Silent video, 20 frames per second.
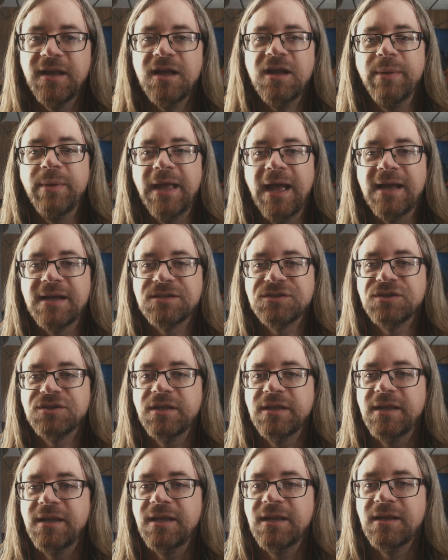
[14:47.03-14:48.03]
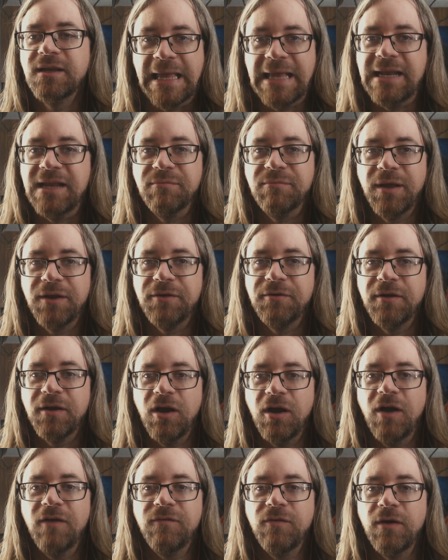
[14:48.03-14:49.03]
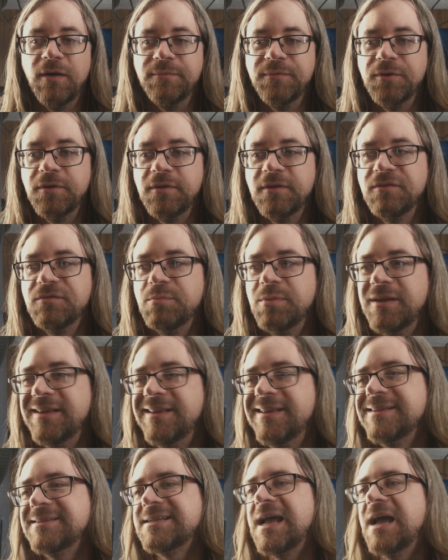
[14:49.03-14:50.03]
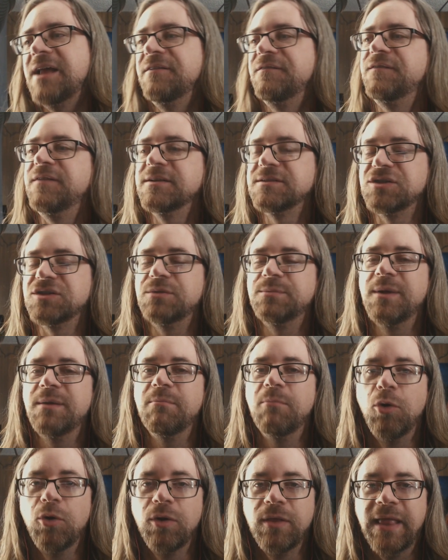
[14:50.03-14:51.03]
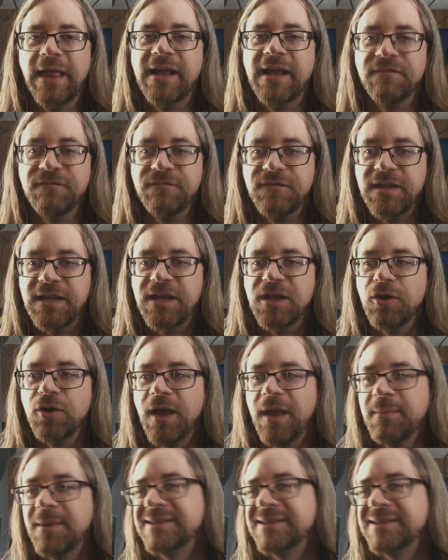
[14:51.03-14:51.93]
I'll be actually getting better at golf while I'm doing this. But this kind of feels a little bit more like a video game.